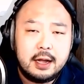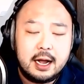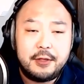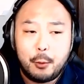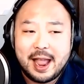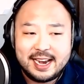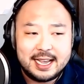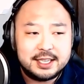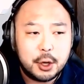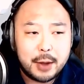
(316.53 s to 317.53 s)
the way it
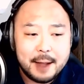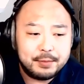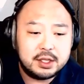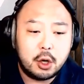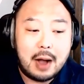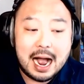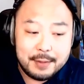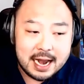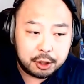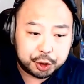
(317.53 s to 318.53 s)
is. Okay, so I'm
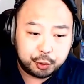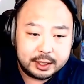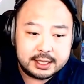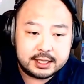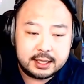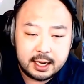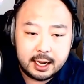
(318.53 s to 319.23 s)
an altruist.